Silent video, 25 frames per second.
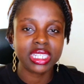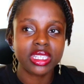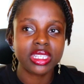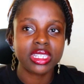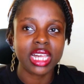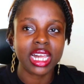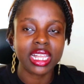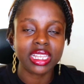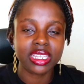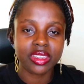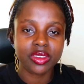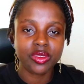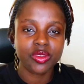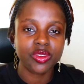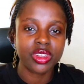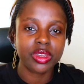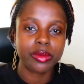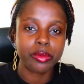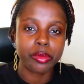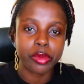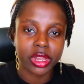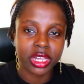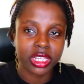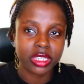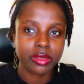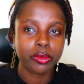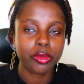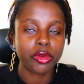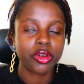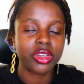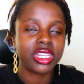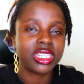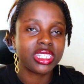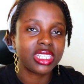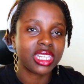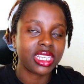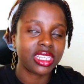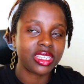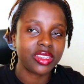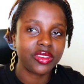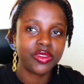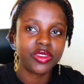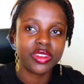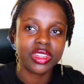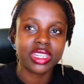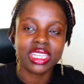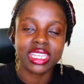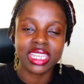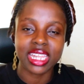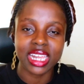These are different price points at
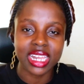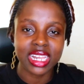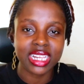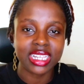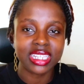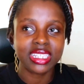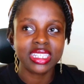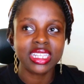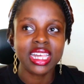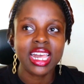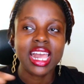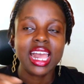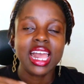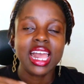different days.